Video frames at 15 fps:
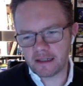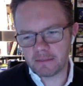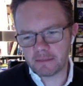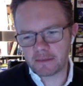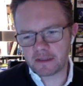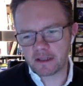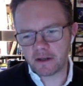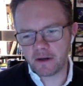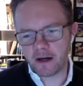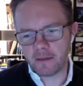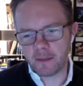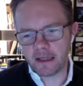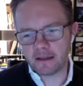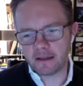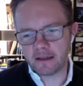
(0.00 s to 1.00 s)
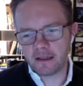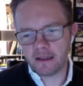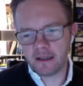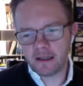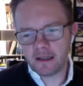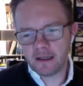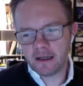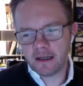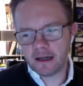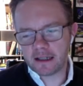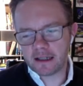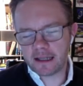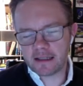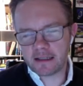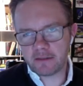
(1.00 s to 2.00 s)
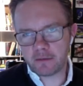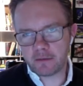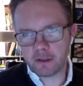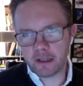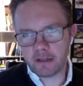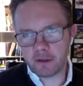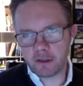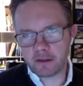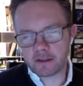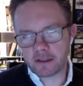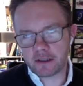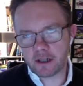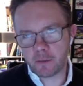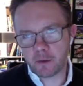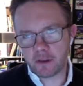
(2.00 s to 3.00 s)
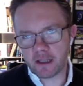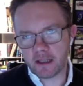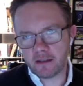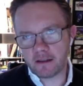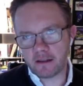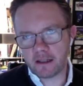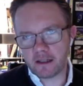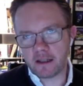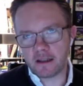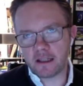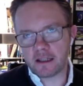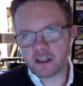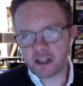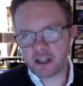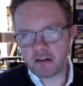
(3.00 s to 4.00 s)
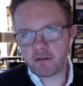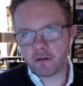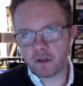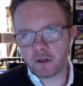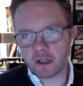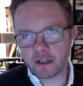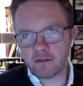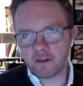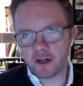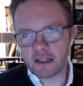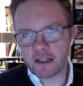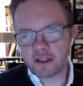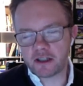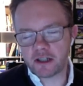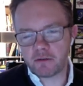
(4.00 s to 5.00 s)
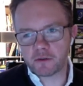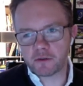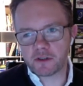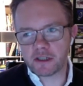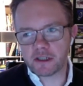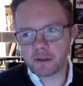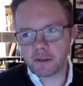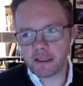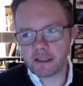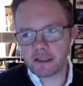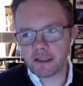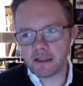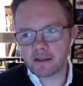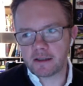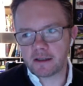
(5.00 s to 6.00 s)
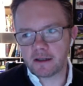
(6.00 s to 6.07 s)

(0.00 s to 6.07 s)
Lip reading: So I mean, I guess if we start with the general advice, general situation is,